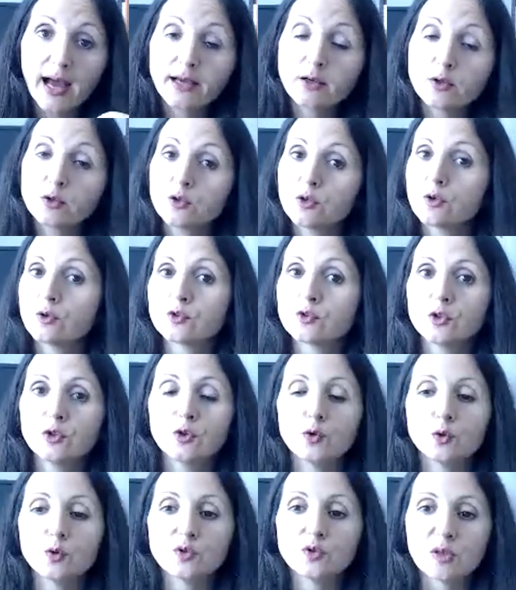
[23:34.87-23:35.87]
I could also
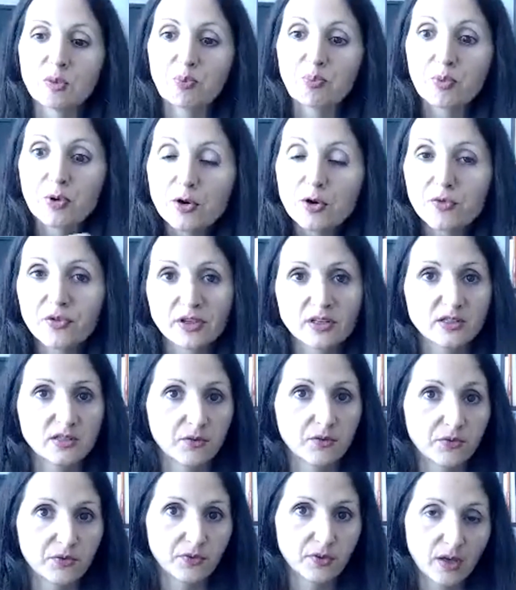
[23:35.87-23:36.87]
use the
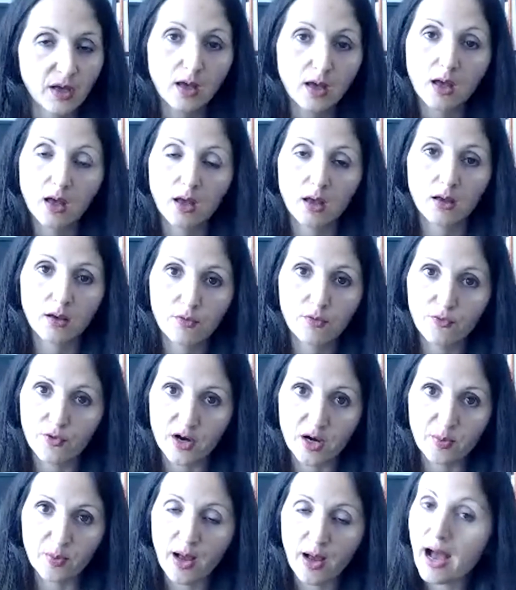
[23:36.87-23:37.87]
perfective
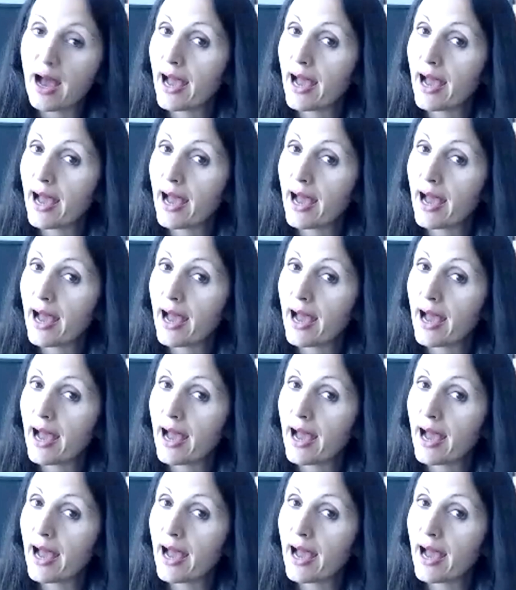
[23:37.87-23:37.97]
verb.